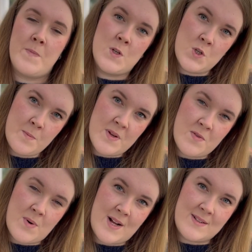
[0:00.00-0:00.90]
to
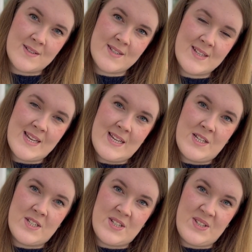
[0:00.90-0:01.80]
Wales
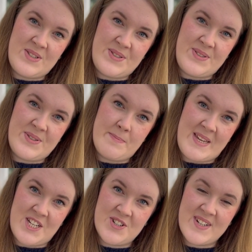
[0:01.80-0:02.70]
to
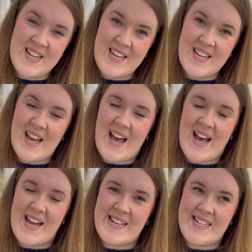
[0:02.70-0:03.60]
meet Johnny
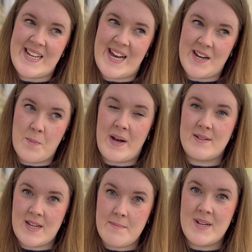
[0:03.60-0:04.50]
and had about
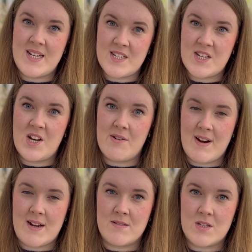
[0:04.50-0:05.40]
10 minutes to look
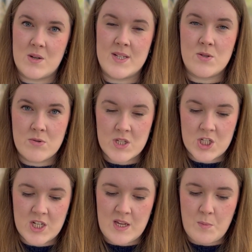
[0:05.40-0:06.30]
around. So I saw the
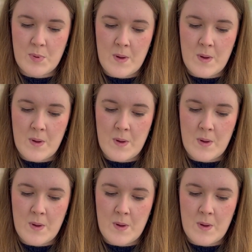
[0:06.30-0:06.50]
sheep,